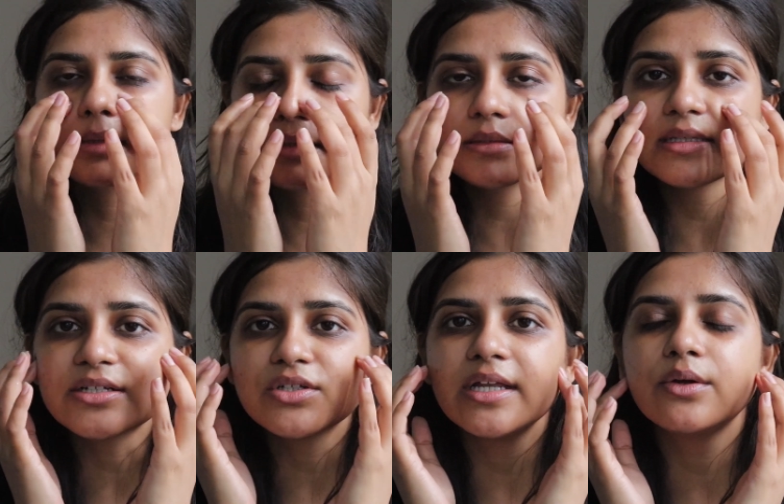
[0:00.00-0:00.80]
This is
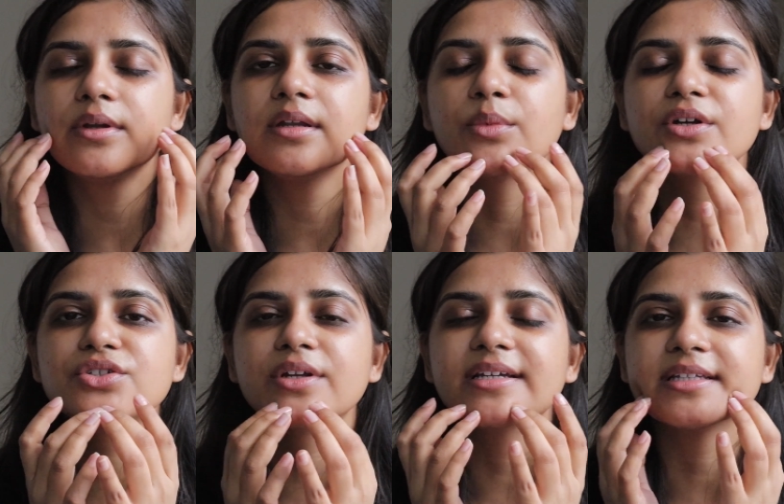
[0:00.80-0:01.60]
actually good in
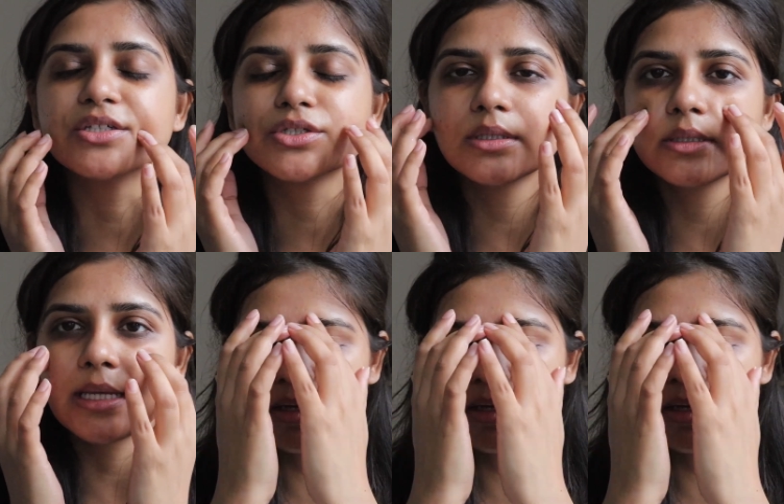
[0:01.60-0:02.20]
moisturization.